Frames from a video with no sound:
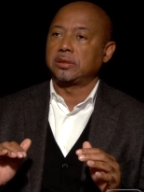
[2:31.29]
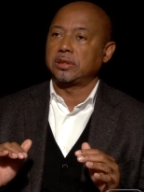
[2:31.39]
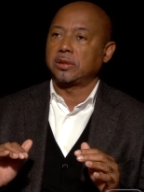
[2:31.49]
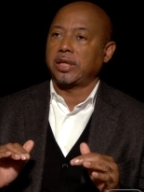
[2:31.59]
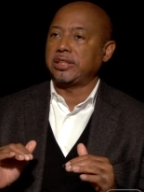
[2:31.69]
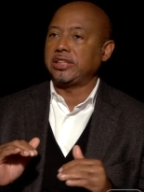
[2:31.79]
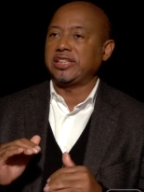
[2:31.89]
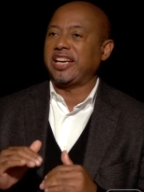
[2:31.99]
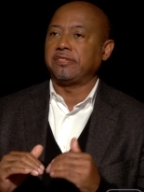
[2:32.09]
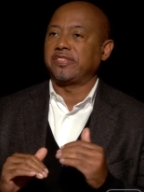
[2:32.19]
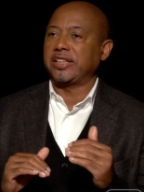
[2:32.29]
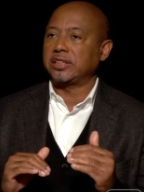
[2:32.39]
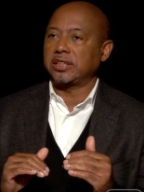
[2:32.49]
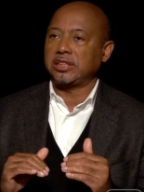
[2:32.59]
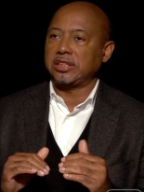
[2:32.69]
You know I didn't
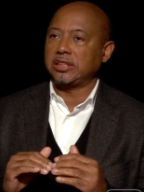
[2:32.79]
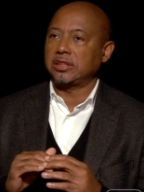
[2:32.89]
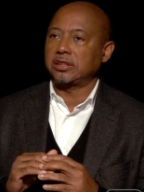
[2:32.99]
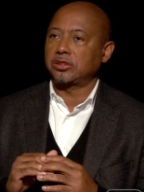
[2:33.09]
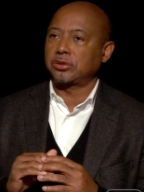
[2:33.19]
invent any uh,